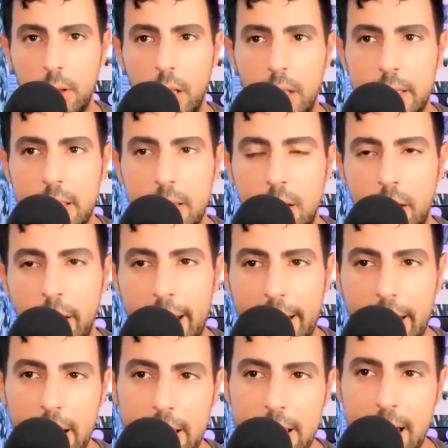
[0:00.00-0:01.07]

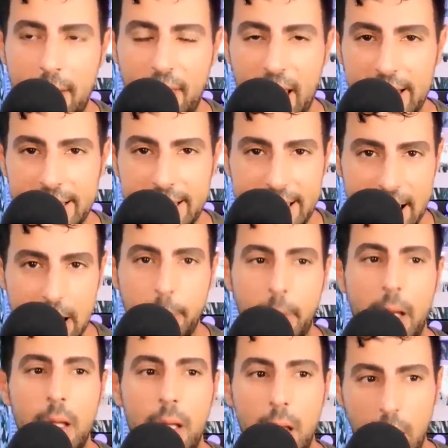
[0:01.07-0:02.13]
that deep,
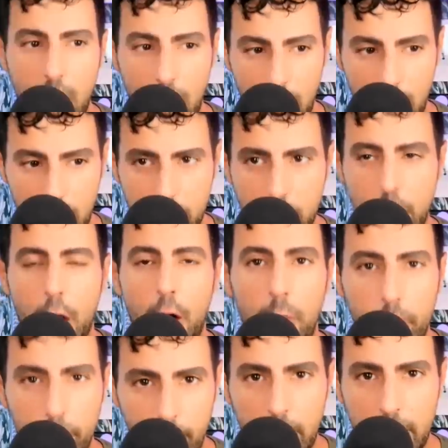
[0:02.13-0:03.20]
you
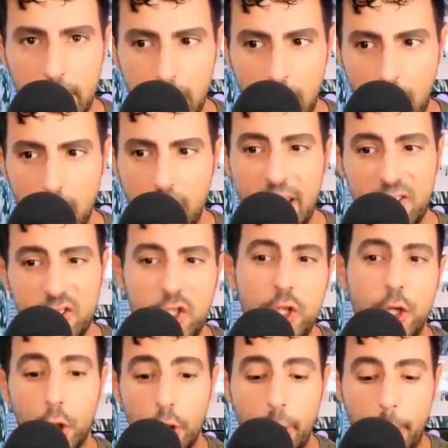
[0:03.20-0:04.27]
know, unless
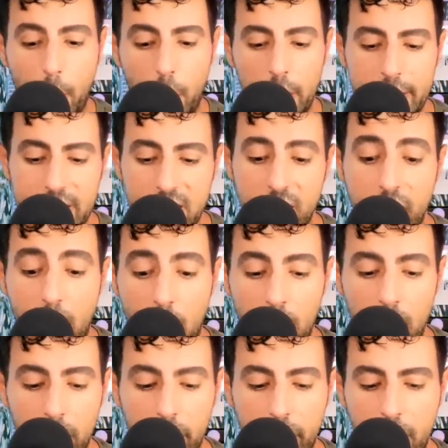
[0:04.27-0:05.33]
you're the parties
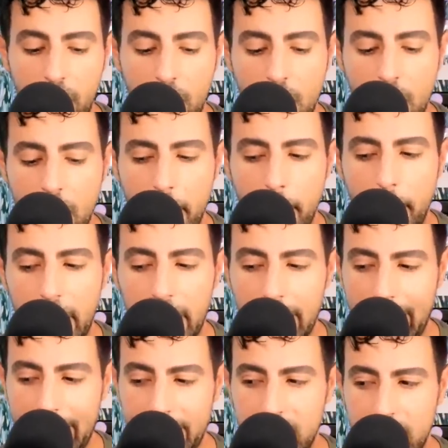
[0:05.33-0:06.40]
involved. But
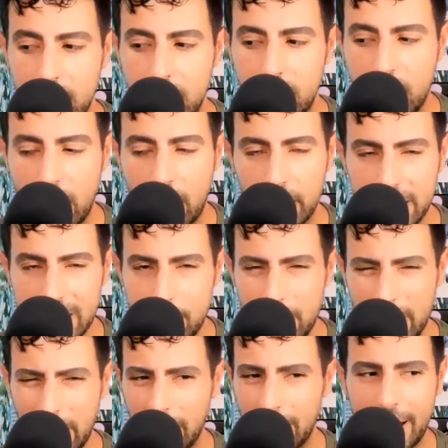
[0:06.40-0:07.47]
like generally
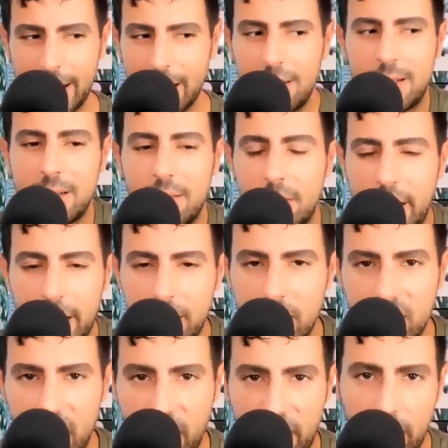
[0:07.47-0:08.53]
speaking, like it, like
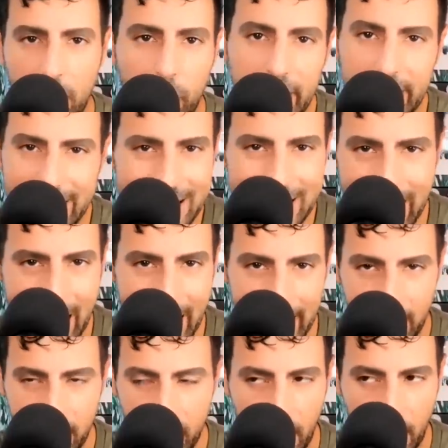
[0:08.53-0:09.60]
there's nothing to really
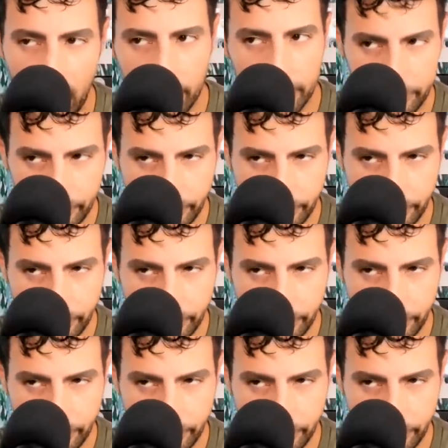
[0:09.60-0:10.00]
say, you know.